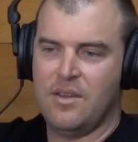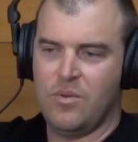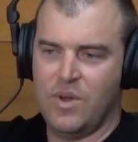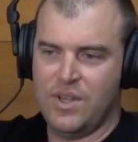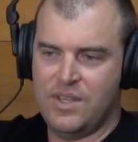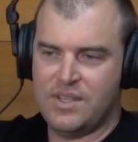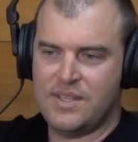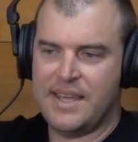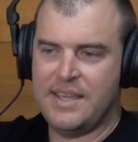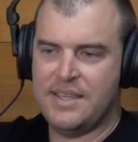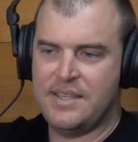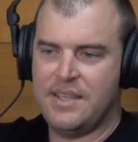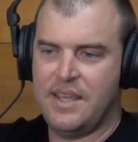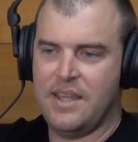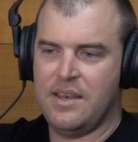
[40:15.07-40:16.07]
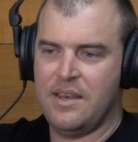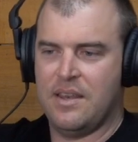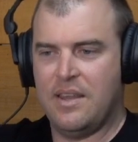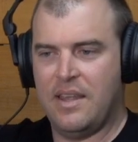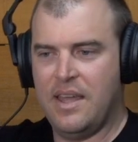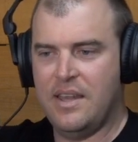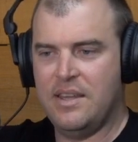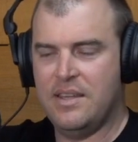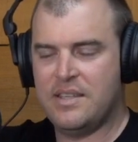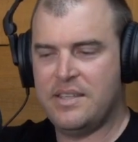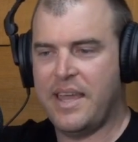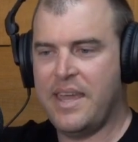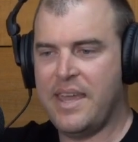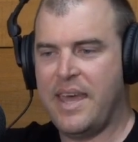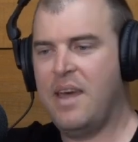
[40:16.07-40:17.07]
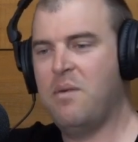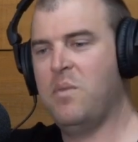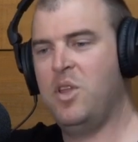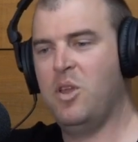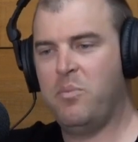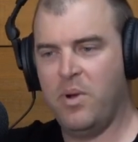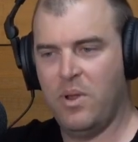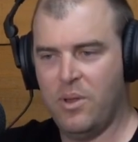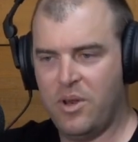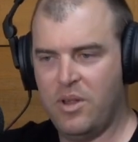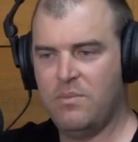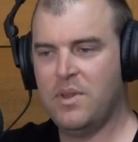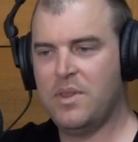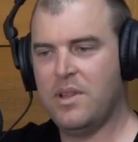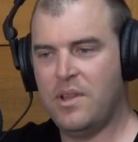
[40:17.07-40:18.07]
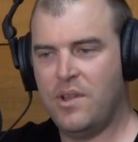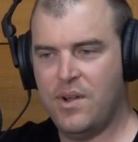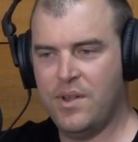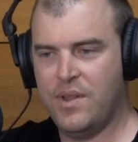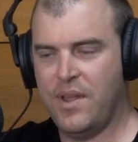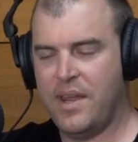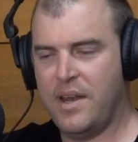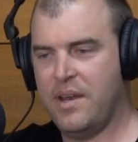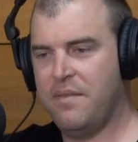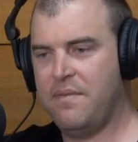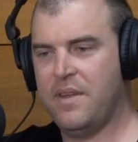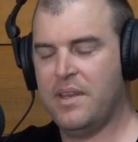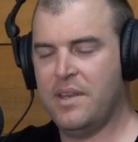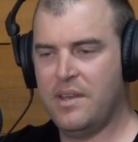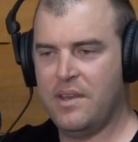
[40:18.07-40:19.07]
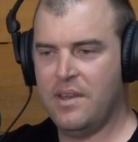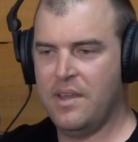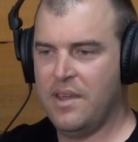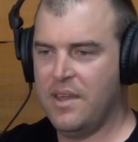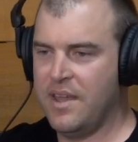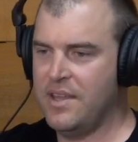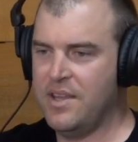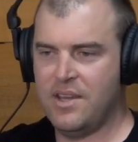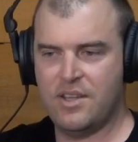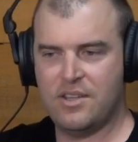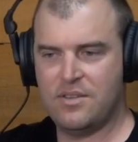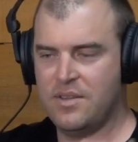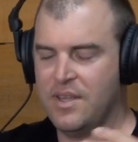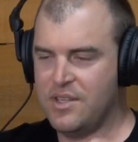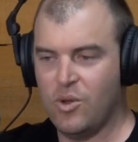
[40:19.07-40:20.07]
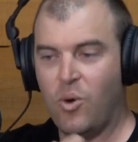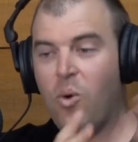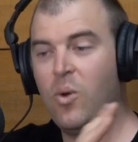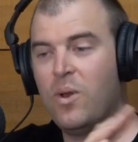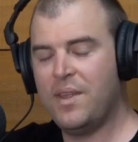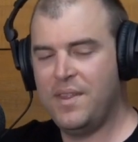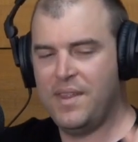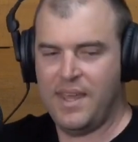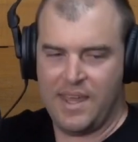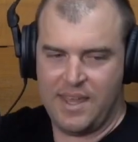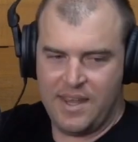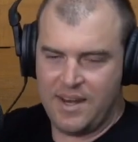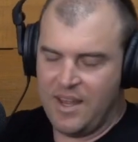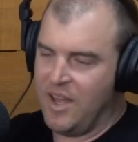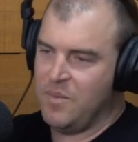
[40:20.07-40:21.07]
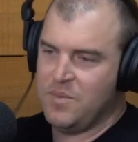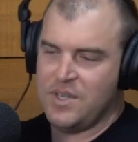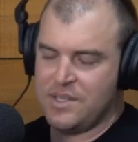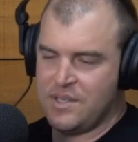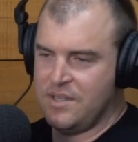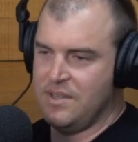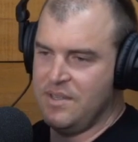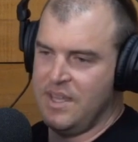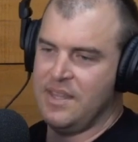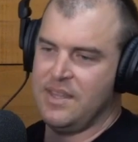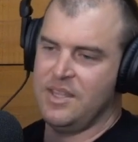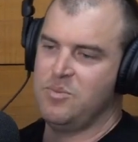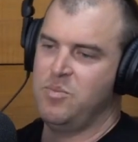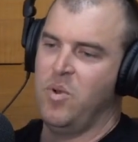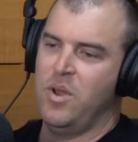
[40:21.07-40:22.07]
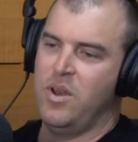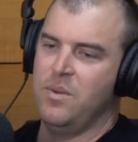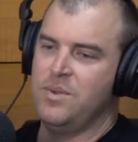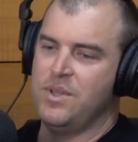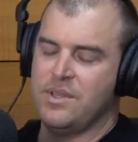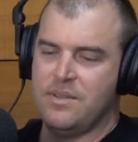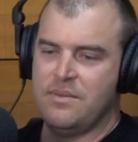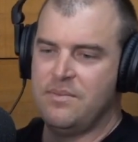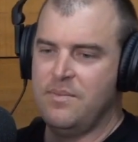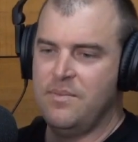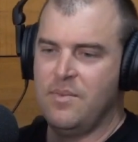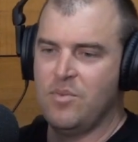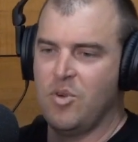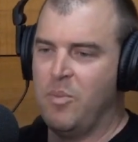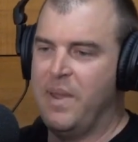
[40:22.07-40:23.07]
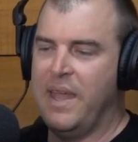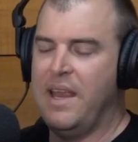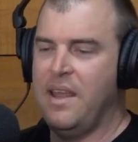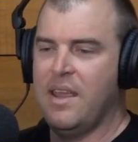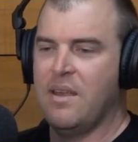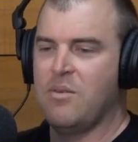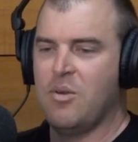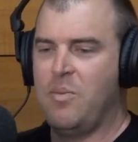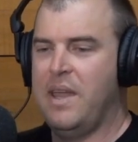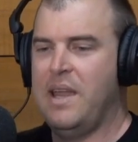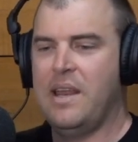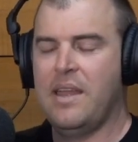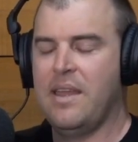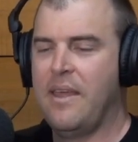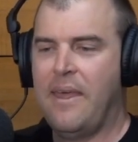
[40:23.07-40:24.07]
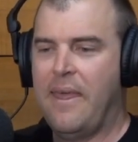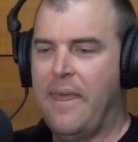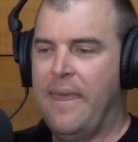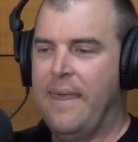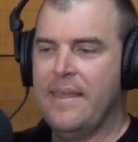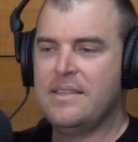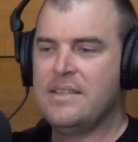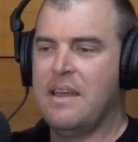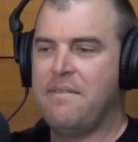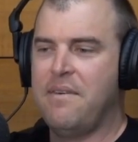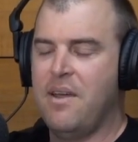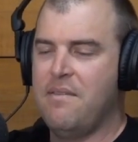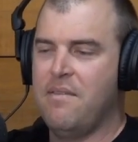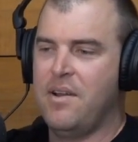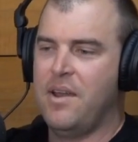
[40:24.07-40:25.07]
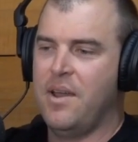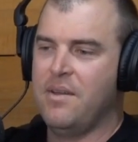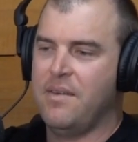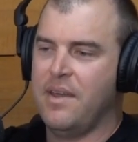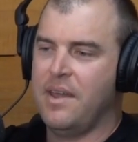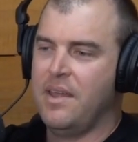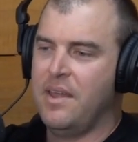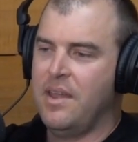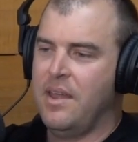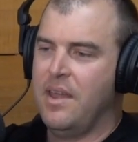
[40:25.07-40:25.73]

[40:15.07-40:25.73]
When you say sit, and you say come, and you pull it in with the long line, and if it, and you just, it's all in there. You know, I'm just, at this point, I'm just repeating and repeating stuff over and over.